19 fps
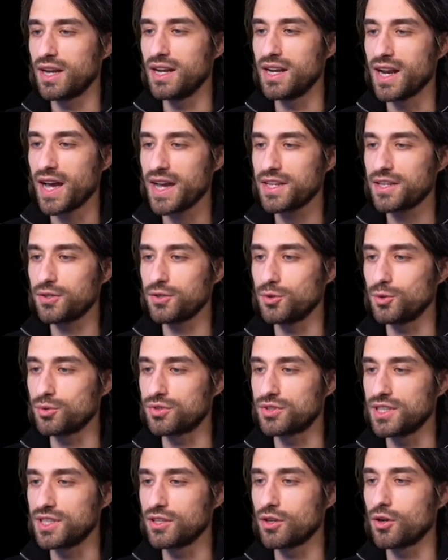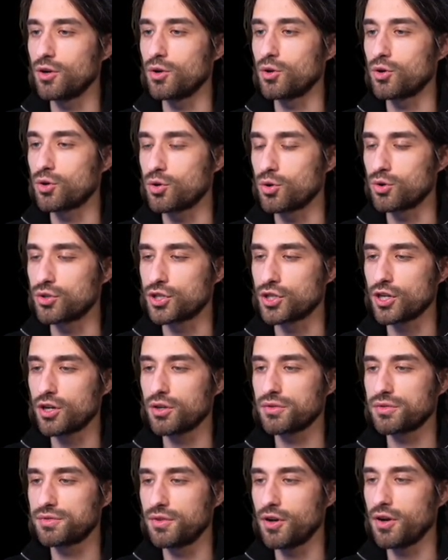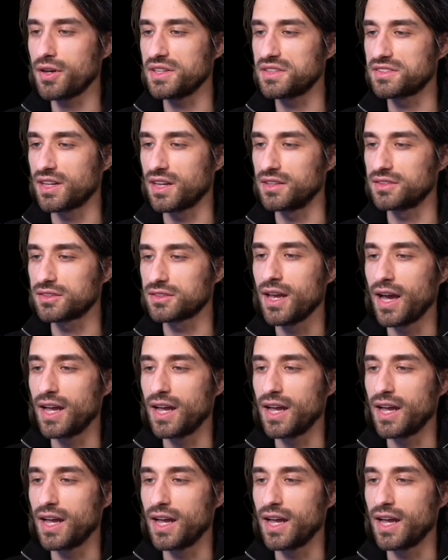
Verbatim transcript: like using a closure, for instance.